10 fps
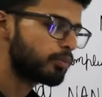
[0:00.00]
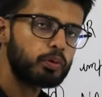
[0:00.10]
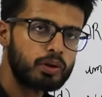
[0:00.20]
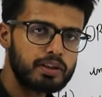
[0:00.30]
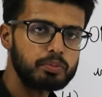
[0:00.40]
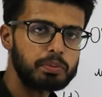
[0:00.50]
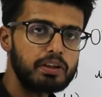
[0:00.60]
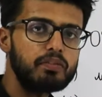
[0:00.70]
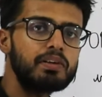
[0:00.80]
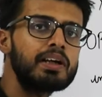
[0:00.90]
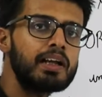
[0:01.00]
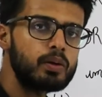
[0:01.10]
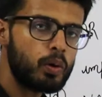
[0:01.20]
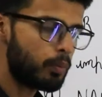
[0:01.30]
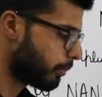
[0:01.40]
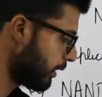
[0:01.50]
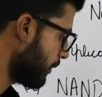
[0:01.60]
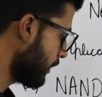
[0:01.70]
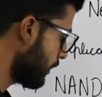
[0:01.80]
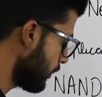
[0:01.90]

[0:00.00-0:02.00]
input is P, we can complement